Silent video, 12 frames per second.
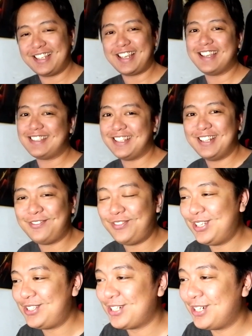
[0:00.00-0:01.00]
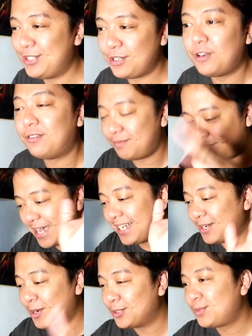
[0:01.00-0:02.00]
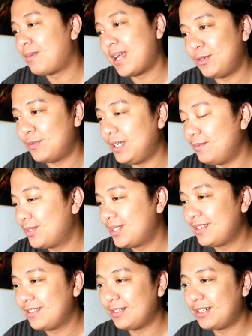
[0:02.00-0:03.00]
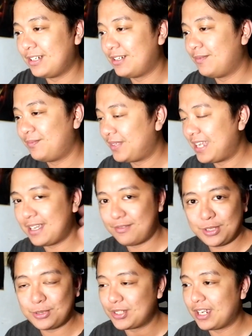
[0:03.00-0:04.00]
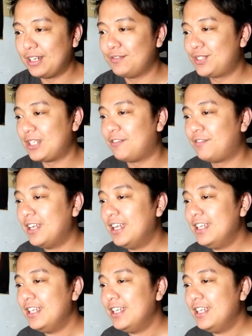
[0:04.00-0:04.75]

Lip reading: in case in the future, you know, my goals, my dreams, yeah, those kind of stuff.